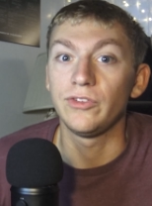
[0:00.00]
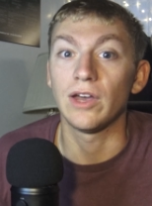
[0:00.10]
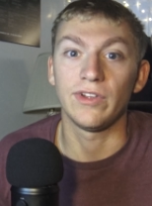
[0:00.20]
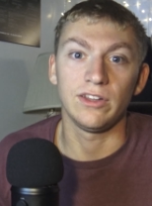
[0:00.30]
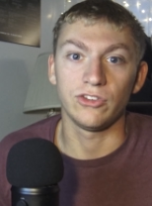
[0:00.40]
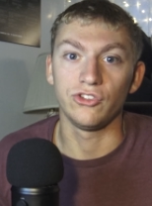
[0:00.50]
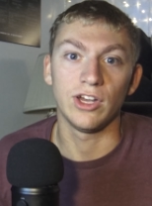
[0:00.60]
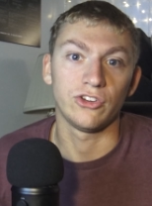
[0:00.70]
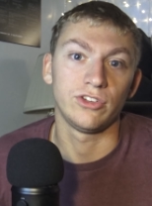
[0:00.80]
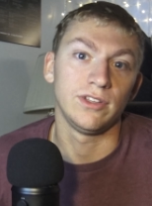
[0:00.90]
If you have any
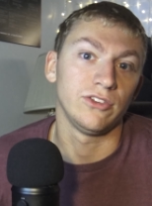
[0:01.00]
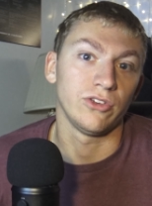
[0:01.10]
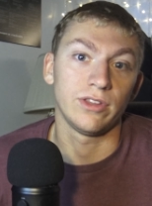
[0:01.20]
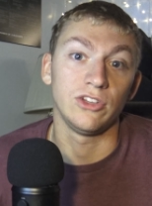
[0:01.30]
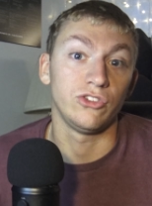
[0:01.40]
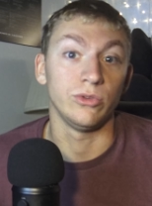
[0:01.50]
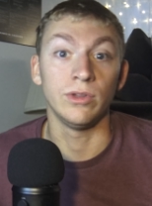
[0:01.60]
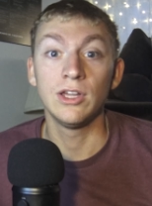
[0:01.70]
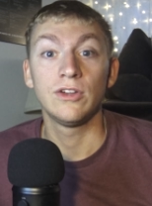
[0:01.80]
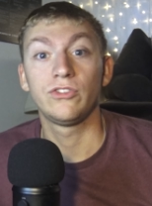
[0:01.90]
suggestions or things
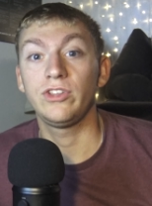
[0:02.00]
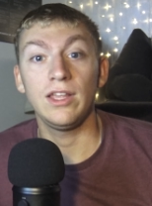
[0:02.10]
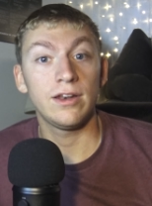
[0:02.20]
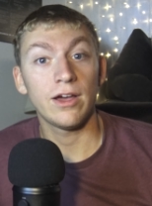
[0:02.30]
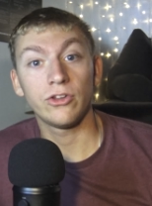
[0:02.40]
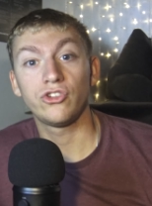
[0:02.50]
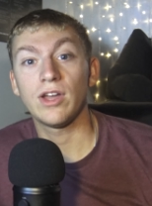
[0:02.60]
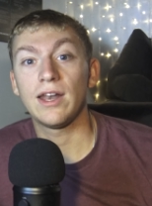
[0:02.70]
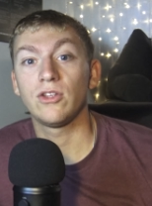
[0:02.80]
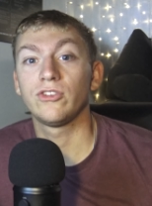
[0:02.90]
you'd seen in other
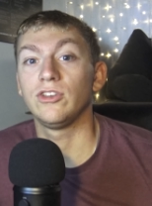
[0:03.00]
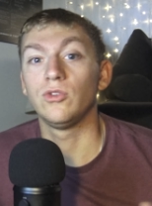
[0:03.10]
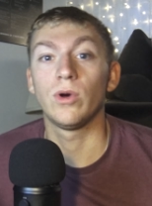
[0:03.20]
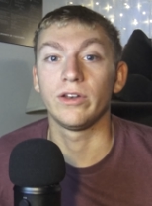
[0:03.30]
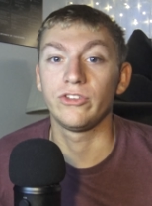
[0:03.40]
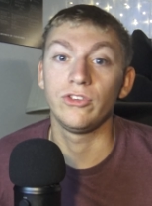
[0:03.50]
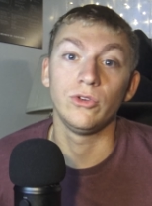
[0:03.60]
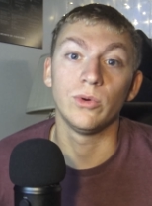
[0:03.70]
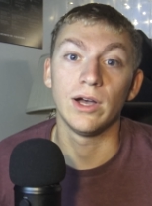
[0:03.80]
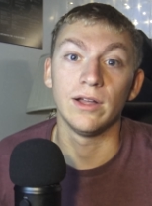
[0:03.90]
channels and you want
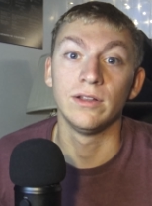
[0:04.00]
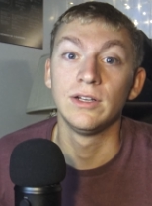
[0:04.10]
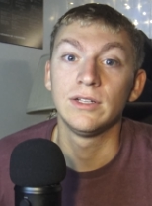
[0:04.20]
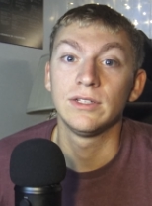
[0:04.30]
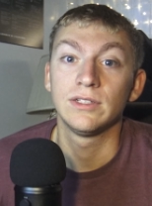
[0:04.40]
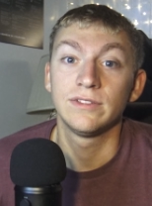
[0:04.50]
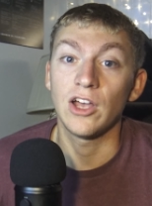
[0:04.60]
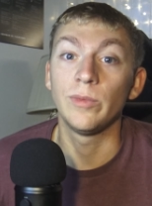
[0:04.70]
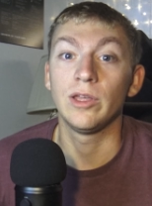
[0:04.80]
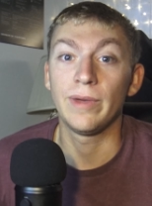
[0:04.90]
to uh,
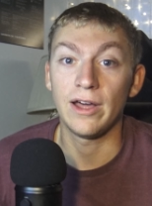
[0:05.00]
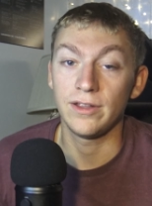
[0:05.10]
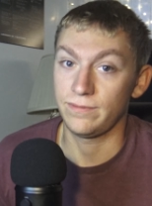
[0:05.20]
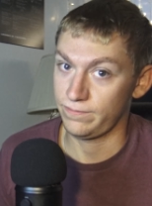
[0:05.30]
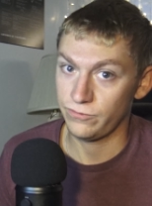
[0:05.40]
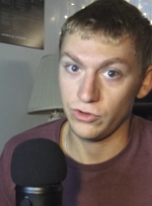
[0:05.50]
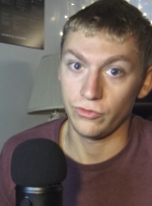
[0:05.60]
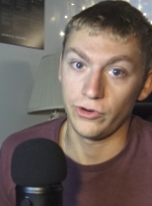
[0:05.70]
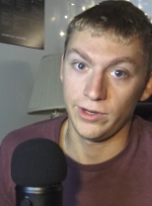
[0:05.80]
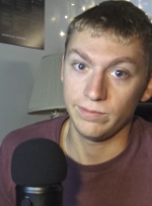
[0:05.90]
tell me about it, feel
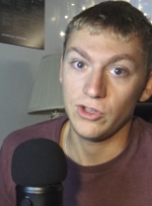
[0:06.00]
free.